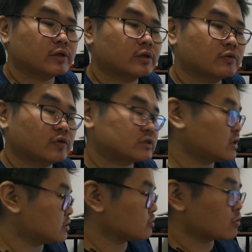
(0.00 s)
If there's
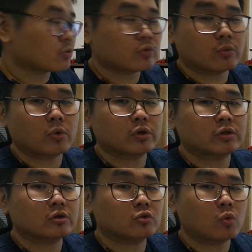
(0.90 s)
anything wrong with your
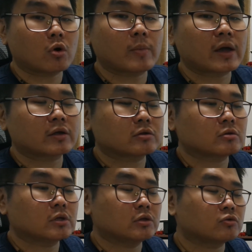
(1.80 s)
monitor, you walk back
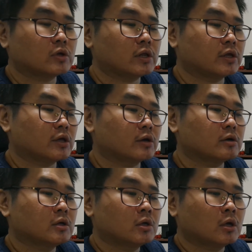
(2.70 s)
into Illegear
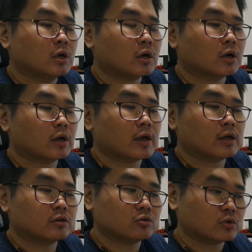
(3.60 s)

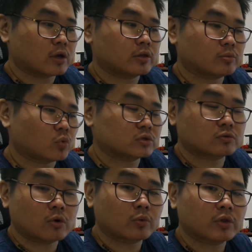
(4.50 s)
and you tell them what's
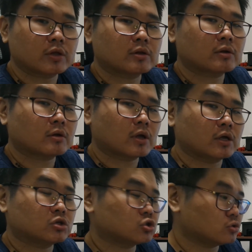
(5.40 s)
wrong with it.
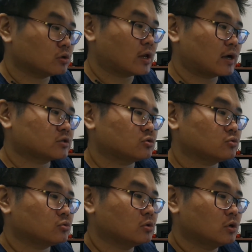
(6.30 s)
It should last you
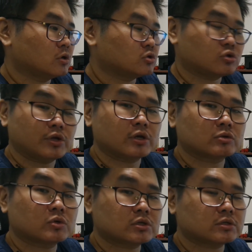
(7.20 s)
3
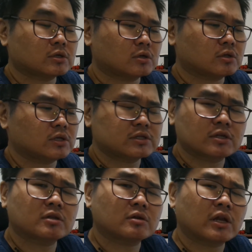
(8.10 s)
years, which is a
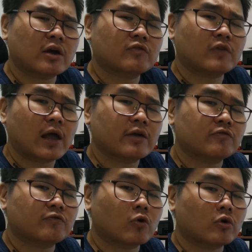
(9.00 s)
decent enough life
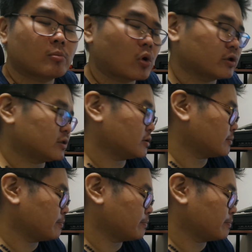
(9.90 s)
for a monitor.